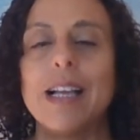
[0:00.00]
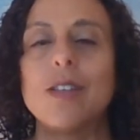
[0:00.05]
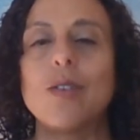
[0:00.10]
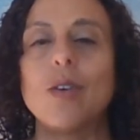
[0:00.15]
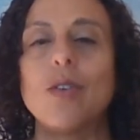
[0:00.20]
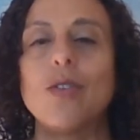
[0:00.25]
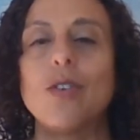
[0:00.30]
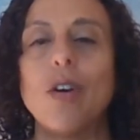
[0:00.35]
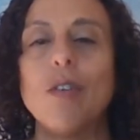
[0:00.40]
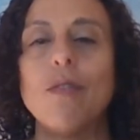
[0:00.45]

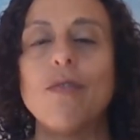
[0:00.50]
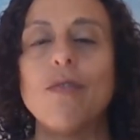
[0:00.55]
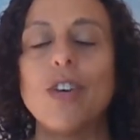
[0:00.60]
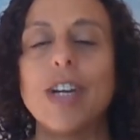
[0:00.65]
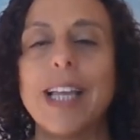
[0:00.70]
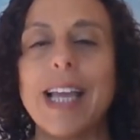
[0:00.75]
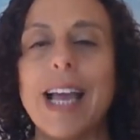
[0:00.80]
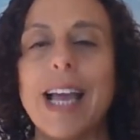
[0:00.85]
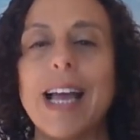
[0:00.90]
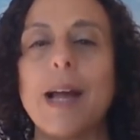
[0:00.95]
So don't
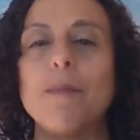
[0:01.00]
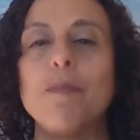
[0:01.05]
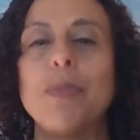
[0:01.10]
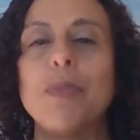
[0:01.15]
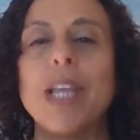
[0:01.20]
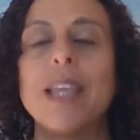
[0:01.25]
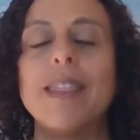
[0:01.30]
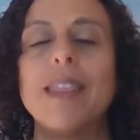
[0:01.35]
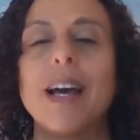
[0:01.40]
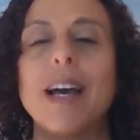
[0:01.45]
forget
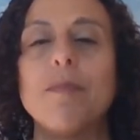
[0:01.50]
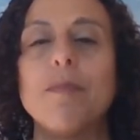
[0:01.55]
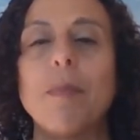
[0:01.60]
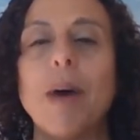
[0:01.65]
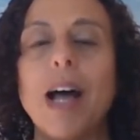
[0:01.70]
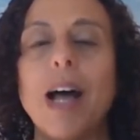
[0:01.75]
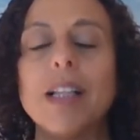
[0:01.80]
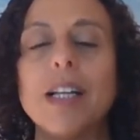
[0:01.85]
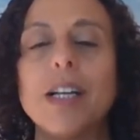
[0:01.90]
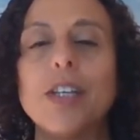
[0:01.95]
that
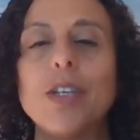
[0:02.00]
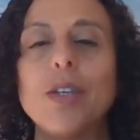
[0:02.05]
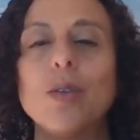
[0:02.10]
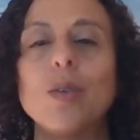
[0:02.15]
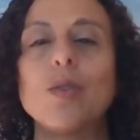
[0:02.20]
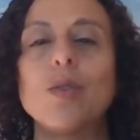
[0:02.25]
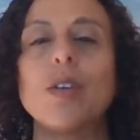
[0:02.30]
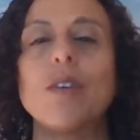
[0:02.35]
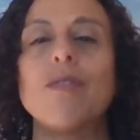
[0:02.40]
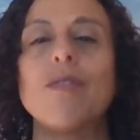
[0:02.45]

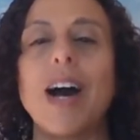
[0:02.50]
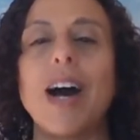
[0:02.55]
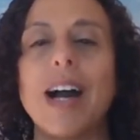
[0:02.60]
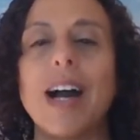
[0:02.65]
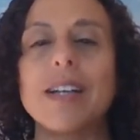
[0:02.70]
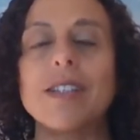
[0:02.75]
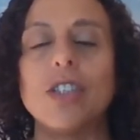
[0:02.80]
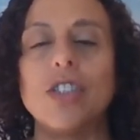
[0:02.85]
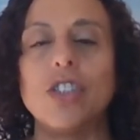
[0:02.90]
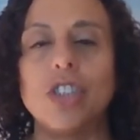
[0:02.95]
molecules of
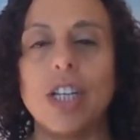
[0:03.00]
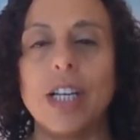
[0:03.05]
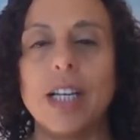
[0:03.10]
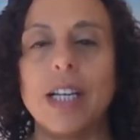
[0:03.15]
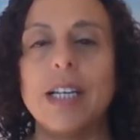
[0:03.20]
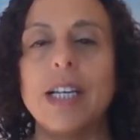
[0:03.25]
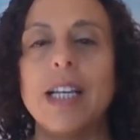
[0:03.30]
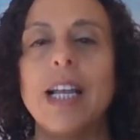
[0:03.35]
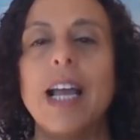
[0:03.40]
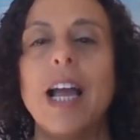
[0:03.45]

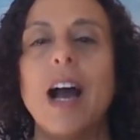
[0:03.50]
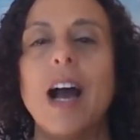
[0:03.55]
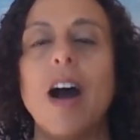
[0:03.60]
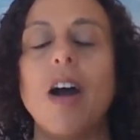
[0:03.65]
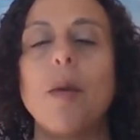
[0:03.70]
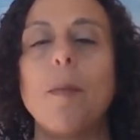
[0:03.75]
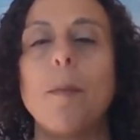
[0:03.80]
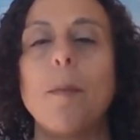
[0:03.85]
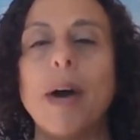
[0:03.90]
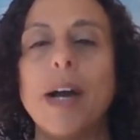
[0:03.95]
oxygen
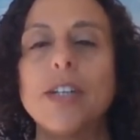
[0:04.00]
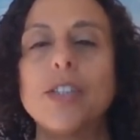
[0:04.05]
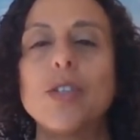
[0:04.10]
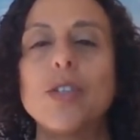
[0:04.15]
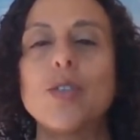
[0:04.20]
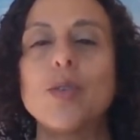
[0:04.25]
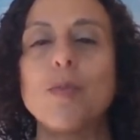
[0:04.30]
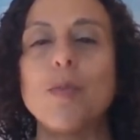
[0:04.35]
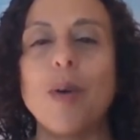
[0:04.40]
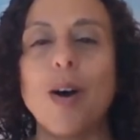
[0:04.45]
are much
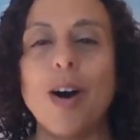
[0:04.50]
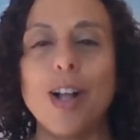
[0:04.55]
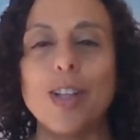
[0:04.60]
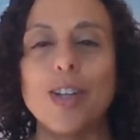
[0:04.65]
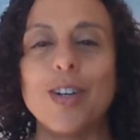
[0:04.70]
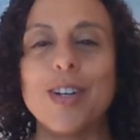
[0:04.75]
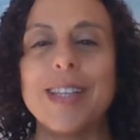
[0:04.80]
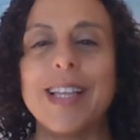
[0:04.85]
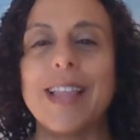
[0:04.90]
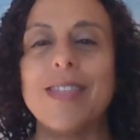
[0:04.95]

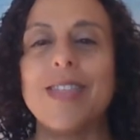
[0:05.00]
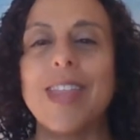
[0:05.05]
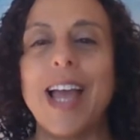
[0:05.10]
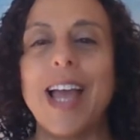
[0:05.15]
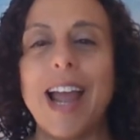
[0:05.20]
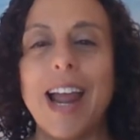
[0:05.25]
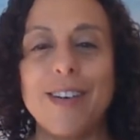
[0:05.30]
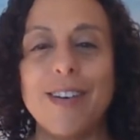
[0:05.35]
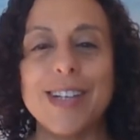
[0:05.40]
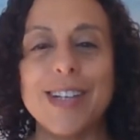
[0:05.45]
smaller than the
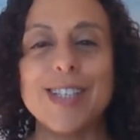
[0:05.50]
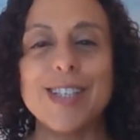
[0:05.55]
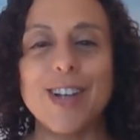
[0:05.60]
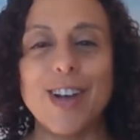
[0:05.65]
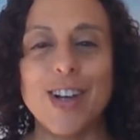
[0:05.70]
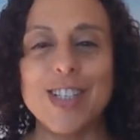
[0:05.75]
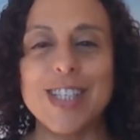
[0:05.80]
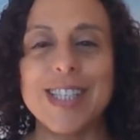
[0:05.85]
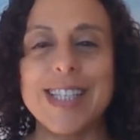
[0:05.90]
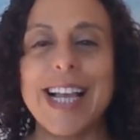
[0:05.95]

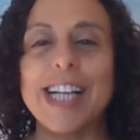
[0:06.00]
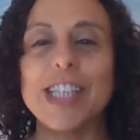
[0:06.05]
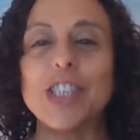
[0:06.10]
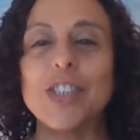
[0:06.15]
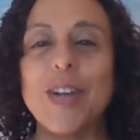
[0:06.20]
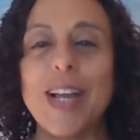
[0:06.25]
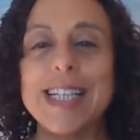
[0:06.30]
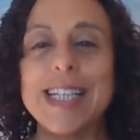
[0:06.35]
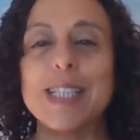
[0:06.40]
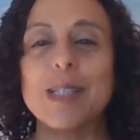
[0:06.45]
aerosols that
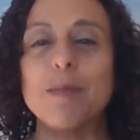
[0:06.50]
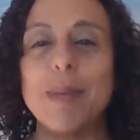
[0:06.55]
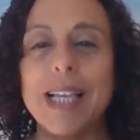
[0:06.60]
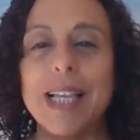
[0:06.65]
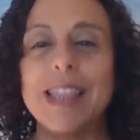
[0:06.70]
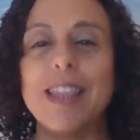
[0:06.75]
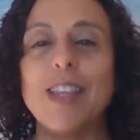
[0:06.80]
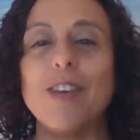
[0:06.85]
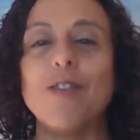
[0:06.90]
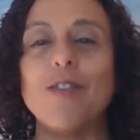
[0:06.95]

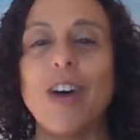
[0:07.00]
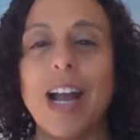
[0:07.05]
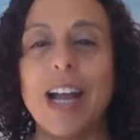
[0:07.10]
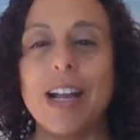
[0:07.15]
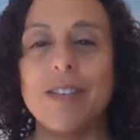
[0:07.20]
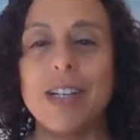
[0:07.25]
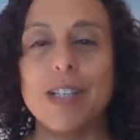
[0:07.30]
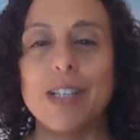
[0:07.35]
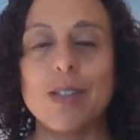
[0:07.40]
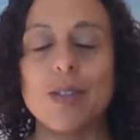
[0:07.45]
transmit the
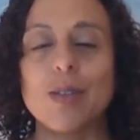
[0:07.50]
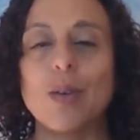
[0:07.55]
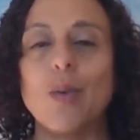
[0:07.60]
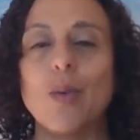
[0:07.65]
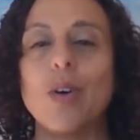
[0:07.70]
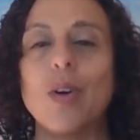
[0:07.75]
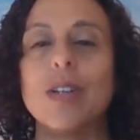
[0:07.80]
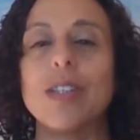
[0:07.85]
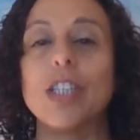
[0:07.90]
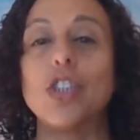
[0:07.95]
virus,
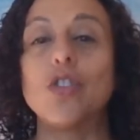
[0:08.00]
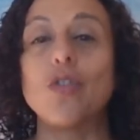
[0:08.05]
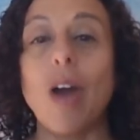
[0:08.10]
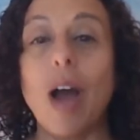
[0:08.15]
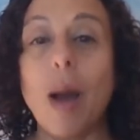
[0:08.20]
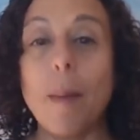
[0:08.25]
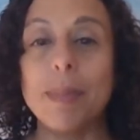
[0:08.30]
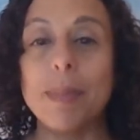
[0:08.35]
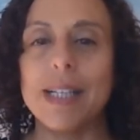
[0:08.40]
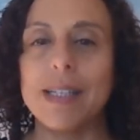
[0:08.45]
or the
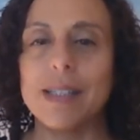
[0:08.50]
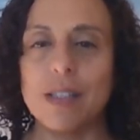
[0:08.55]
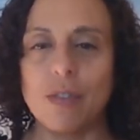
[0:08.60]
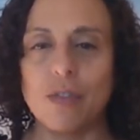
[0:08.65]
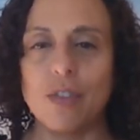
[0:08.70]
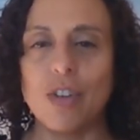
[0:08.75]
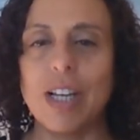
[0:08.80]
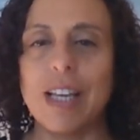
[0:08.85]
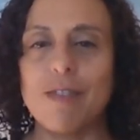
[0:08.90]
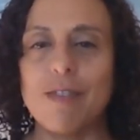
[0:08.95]
droplets,
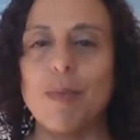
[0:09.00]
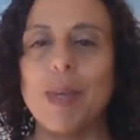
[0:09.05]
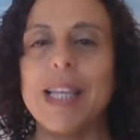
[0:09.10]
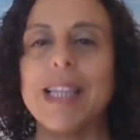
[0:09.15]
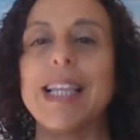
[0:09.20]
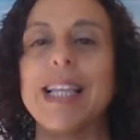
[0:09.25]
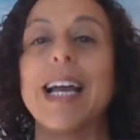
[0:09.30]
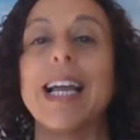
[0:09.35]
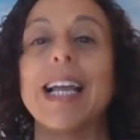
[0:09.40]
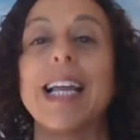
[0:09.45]
forgive me,
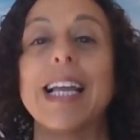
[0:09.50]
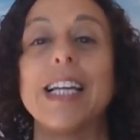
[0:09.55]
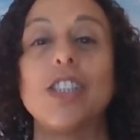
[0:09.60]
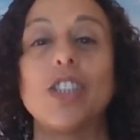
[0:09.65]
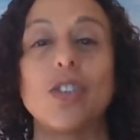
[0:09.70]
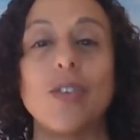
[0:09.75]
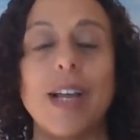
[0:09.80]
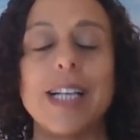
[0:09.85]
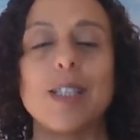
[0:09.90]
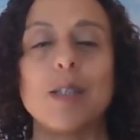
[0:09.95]
that can
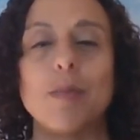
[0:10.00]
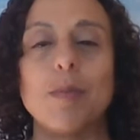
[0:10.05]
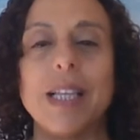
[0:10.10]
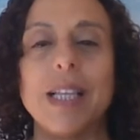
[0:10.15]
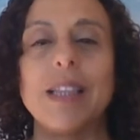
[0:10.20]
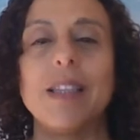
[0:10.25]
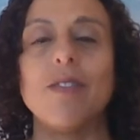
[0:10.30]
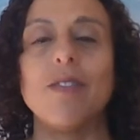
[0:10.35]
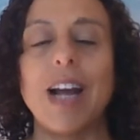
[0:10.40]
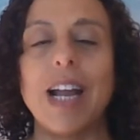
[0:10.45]

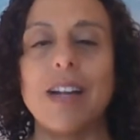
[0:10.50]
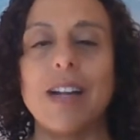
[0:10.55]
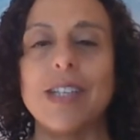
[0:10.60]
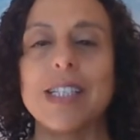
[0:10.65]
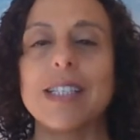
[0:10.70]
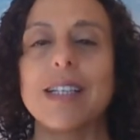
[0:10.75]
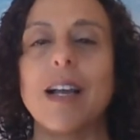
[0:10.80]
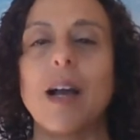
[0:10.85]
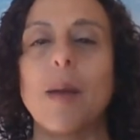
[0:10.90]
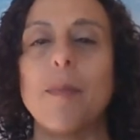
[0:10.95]
transmit the
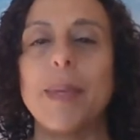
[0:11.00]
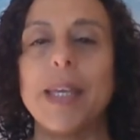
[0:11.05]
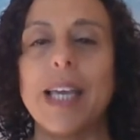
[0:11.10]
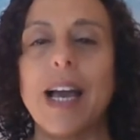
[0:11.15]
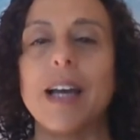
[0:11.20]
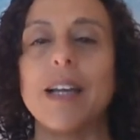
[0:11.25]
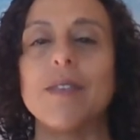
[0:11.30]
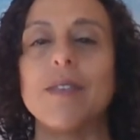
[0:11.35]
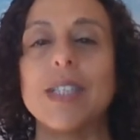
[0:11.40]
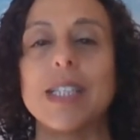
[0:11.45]
virus coming
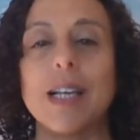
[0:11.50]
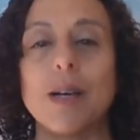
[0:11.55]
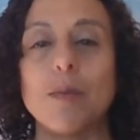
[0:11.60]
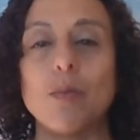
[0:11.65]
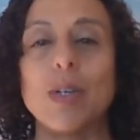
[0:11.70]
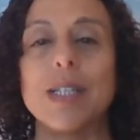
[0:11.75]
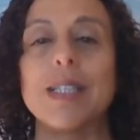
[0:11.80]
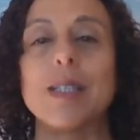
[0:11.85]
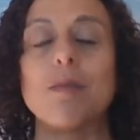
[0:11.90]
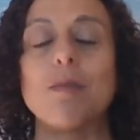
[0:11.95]
out of
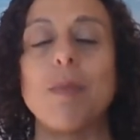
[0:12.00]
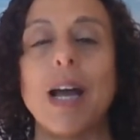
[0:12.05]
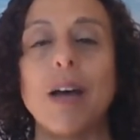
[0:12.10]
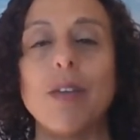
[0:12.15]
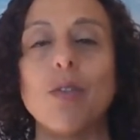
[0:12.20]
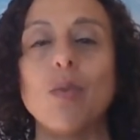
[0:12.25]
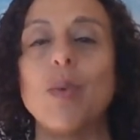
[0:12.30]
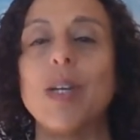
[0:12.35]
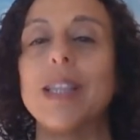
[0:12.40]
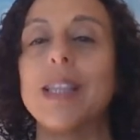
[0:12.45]
someone's
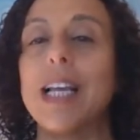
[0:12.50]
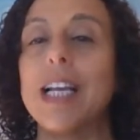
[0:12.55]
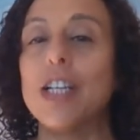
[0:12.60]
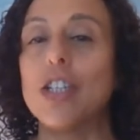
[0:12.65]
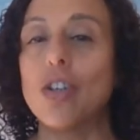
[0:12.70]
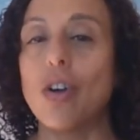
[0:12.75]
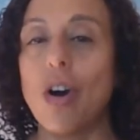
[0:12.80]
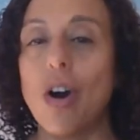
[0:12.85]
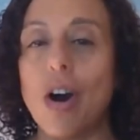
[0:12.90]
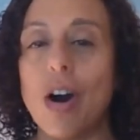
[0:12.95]
mouth when they
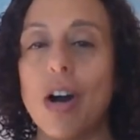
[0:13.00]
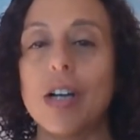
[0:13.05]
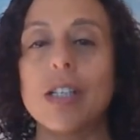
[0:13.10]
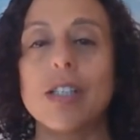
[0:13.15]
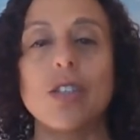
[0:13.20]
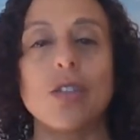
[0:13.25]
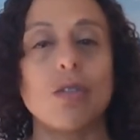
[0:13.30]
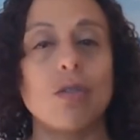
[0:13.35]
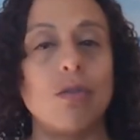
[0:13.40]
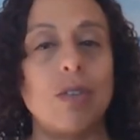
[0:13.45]
talk,
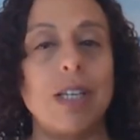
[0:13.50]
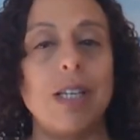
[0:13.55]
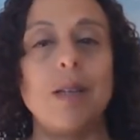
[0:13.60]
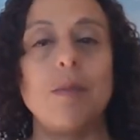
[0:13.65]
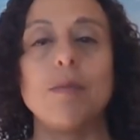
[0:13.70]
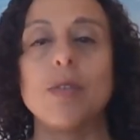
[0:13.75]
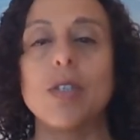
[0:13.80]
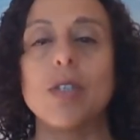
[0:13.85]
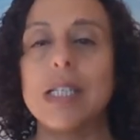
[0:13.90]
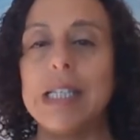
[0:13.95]

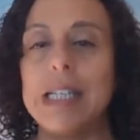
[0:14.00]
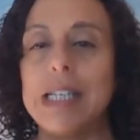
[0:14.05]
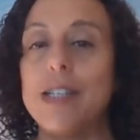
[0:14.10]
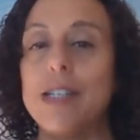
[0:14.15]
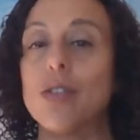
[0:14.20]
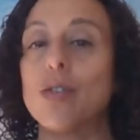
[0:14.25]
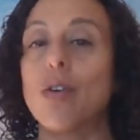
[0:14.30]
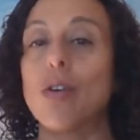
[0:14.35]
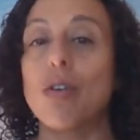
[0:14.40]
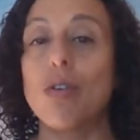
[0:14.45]
scream,
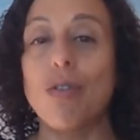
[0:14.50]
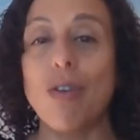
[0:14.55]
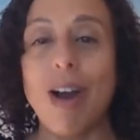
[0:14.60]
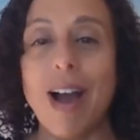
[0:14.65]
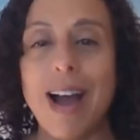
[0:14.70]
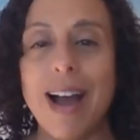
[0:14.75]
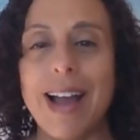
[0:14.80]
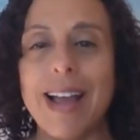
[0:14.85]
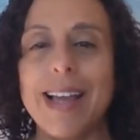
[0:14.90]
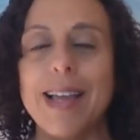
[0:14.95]
sneeze, or
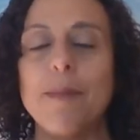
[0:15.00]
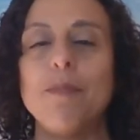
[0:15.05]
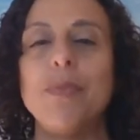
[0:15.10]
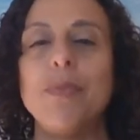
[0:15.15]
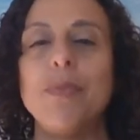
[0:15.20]
cry.